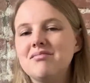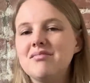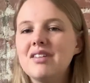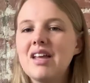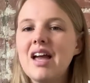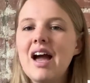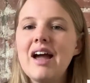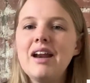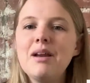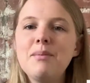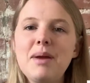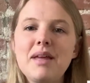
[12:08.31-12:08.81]

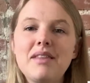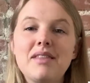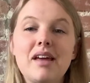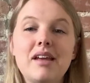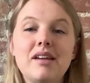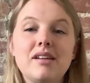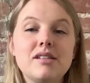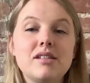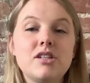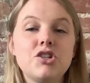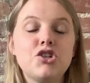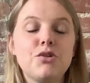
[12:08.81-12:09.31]
kind of make that
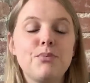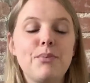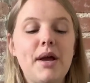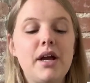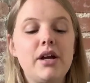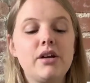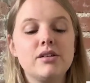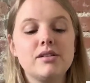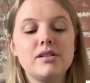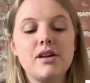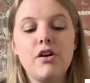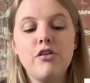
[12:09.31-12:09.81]
decision by
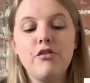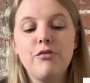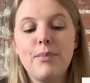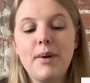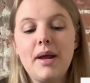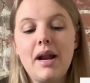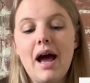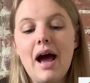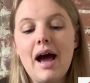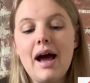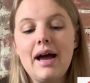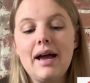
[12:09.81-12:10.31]
yourself,
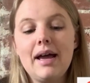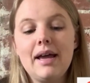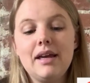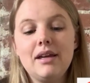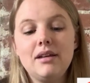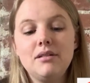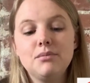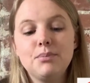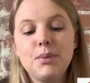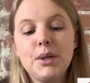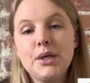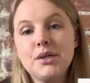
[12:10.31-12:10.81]
but
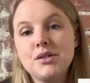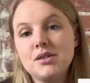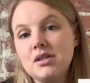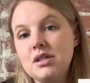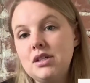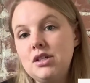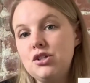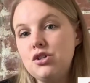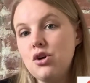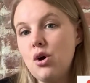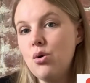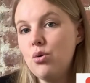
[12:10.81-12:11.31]
I
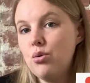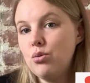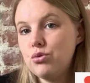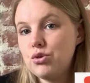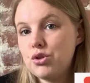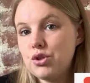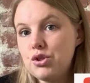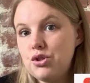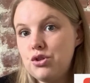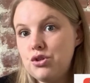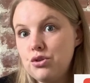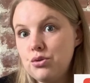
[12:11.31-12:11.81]
personally
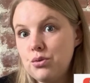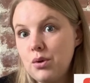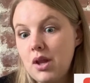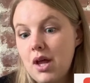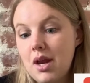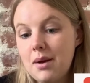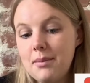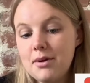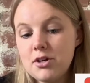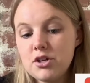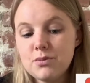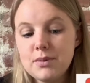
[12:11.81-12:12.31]
don't do a lot
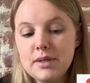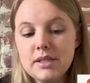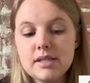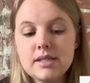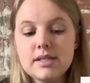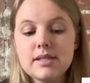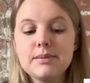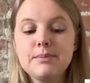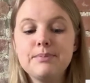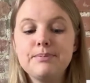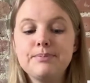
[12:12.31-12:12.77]
of measurements.